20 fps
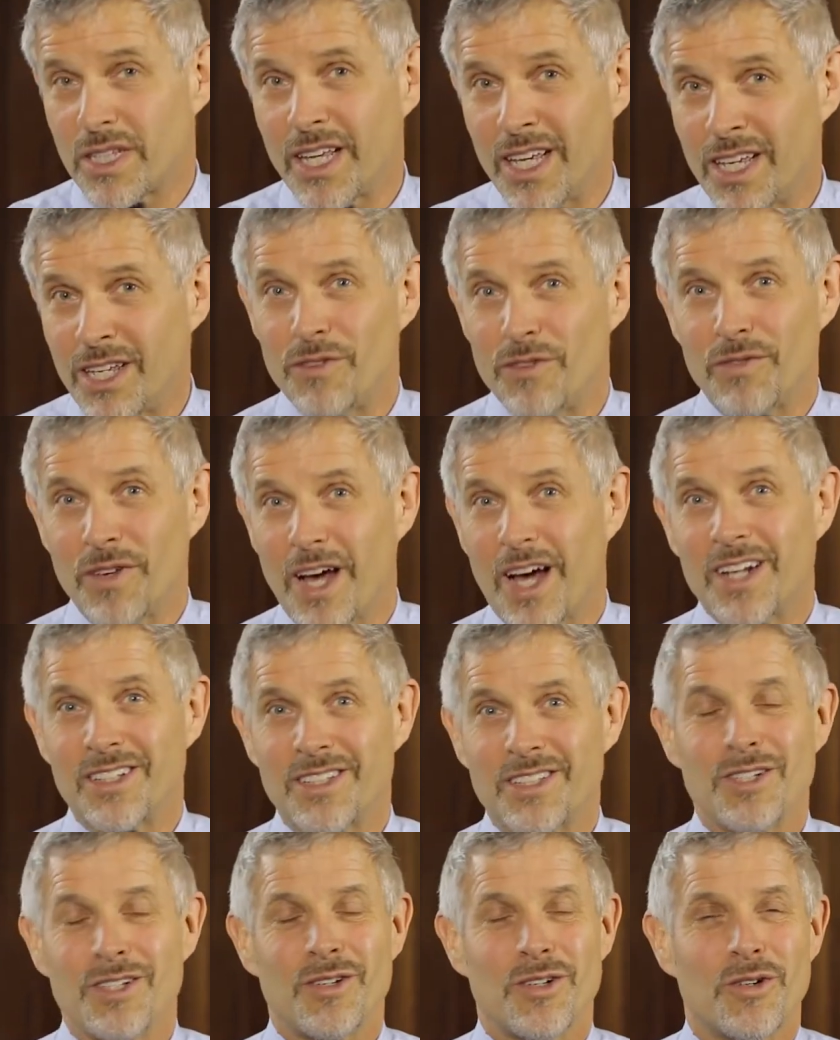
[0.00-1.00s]
thing you've got to
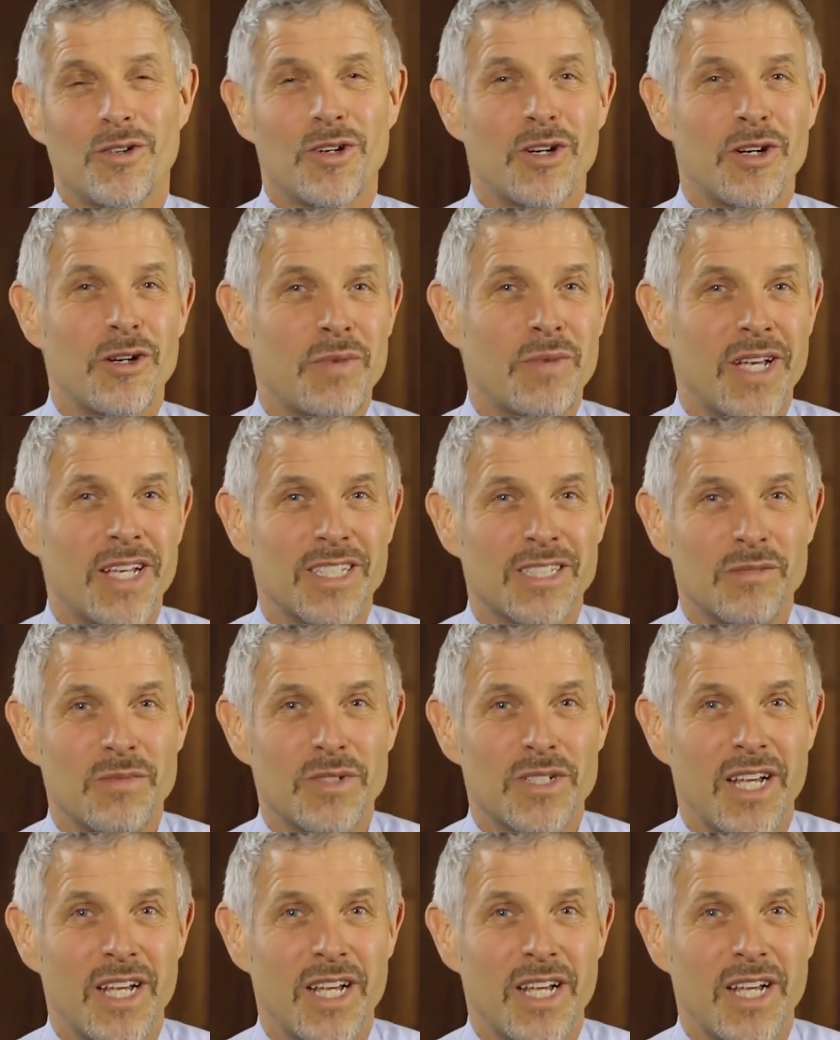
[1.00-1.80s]
do in order to make some